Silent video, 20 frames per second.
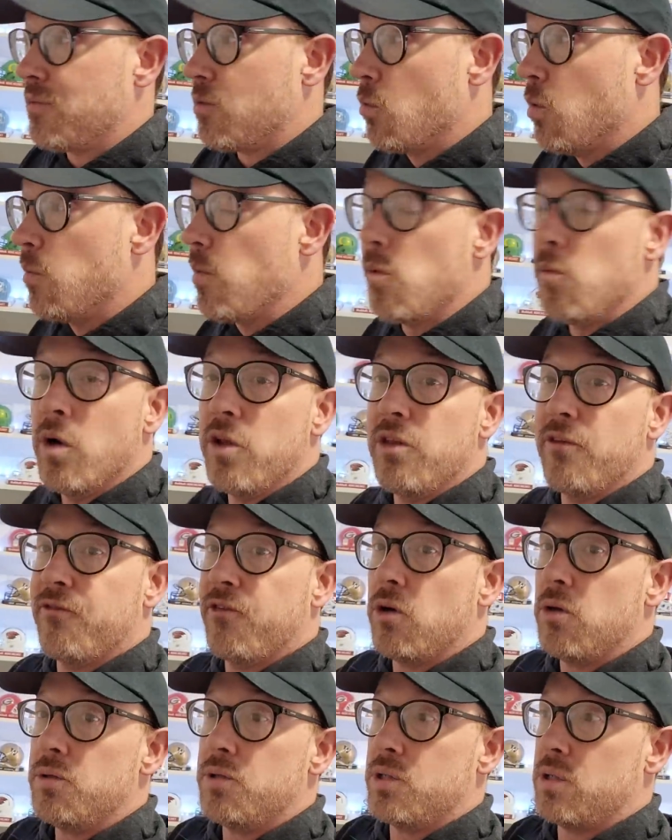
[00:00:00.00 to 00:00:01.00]
When we won the
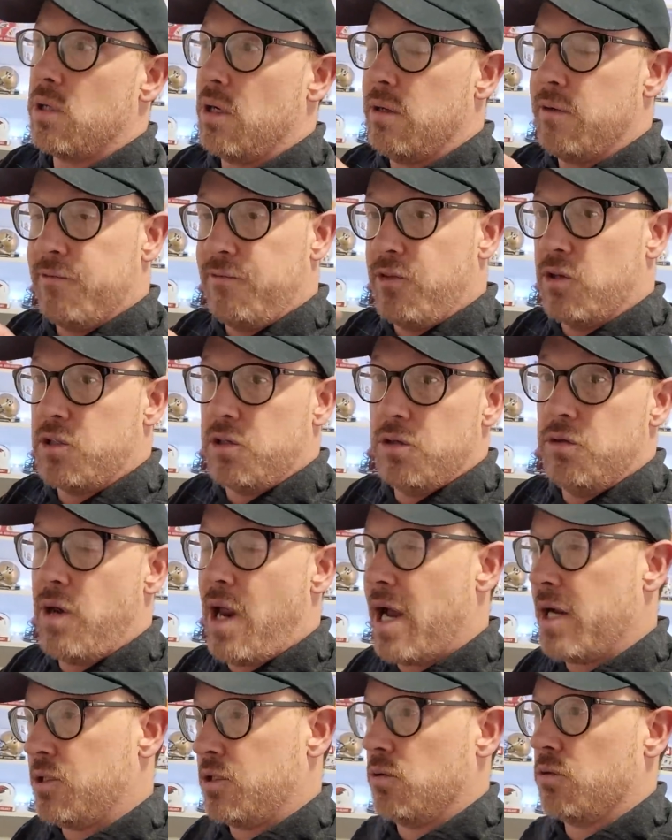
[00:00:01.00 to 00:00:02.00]
first of the 2
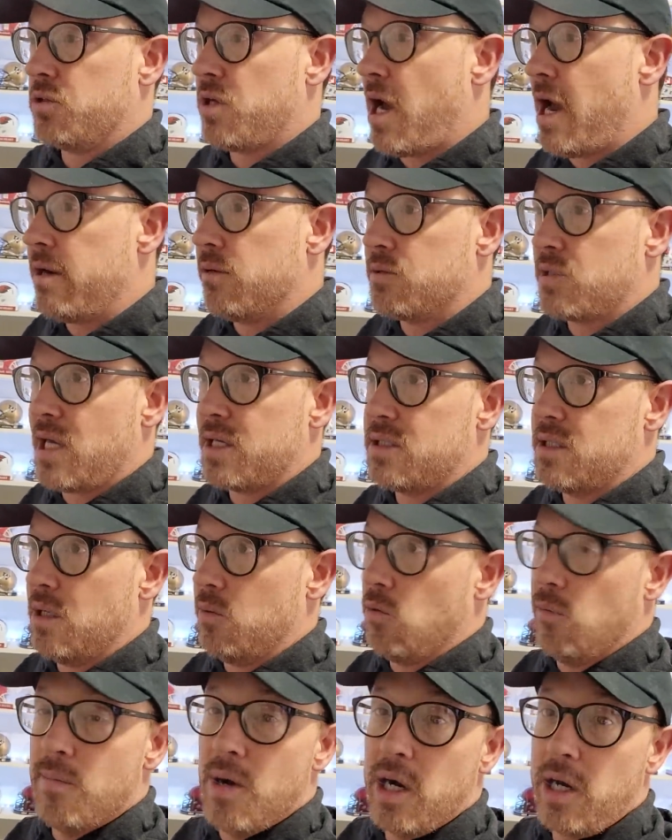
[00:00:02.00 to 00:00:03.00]
national titles, I said,
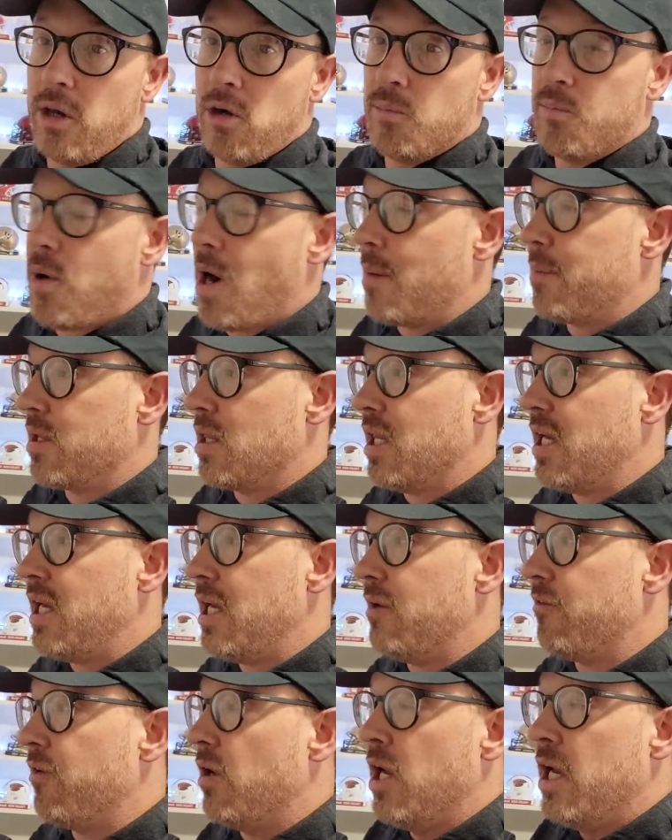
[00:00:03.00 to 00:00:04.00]
well, Monken will probably
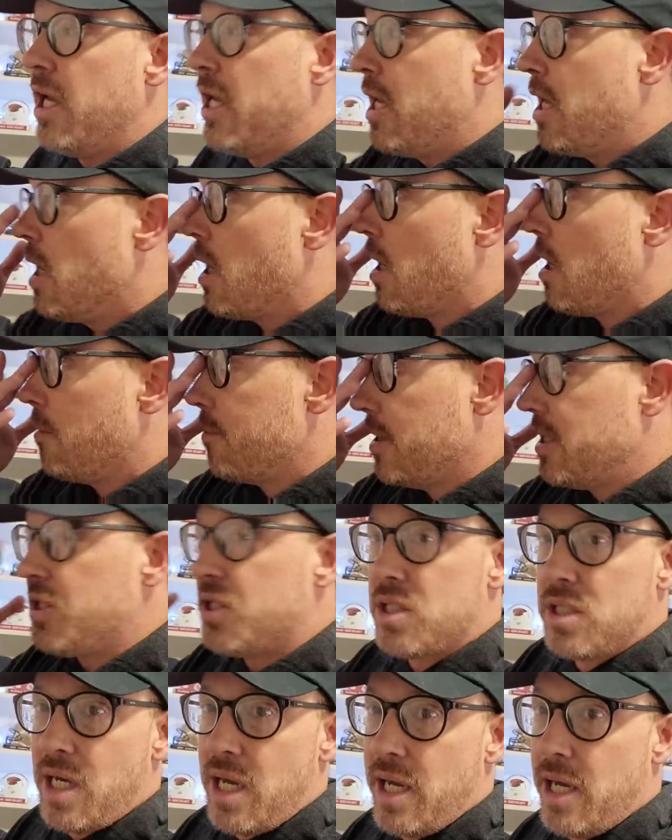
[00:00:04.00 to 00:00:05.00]
leave. He
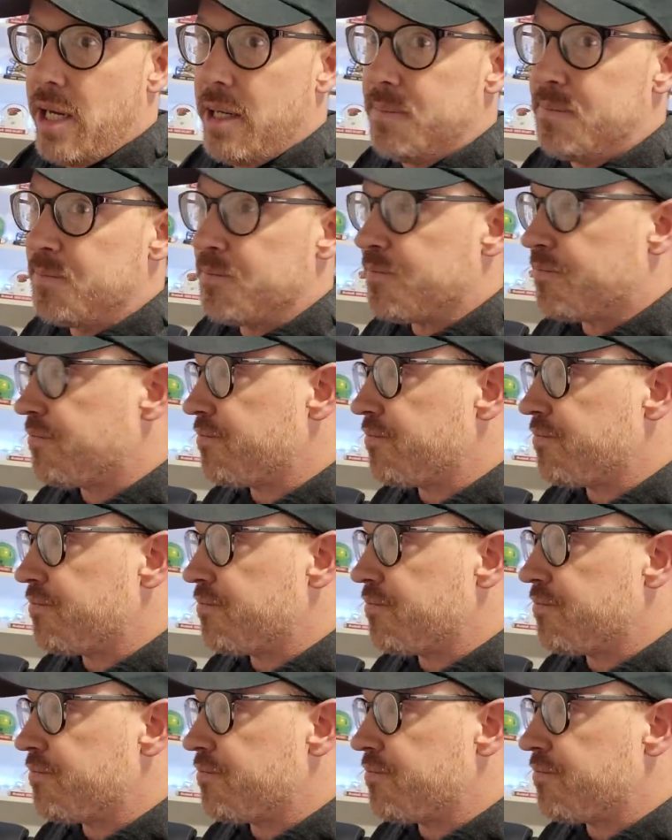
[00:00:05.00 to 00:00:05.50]
stayed.